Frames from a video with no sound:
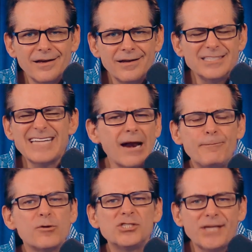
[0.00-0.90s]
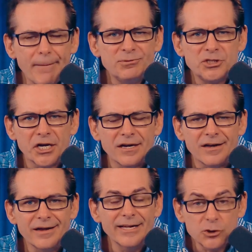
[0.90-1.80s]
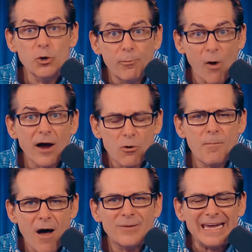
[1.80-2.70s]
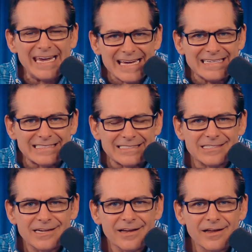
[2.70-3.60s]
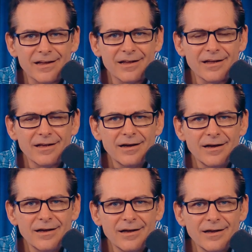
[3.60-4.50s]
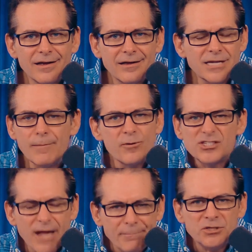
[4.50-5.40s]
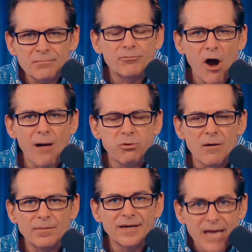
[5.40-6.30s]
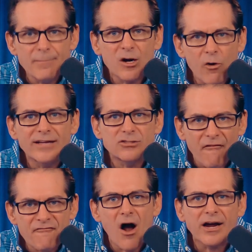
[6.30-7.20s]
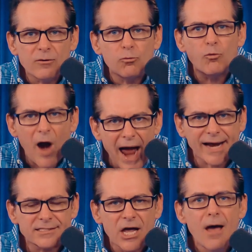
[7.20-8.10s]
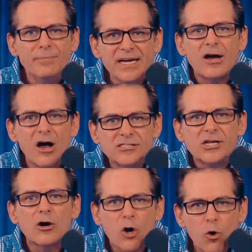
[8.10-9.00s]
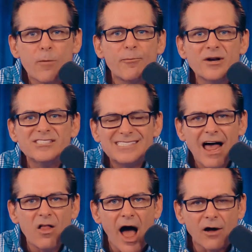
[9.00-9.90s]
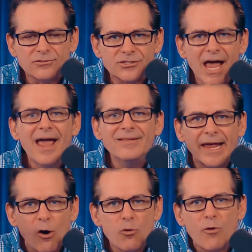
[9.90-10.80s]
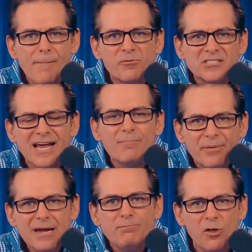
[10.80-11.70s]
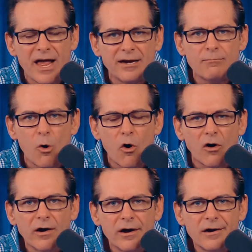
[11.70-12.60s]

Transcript: It's not a perception. It's who Barack Obama is. It's not a perception problem. The Democrats are fucking wrecked because they're corporate sellouts and they don't represent people anymore.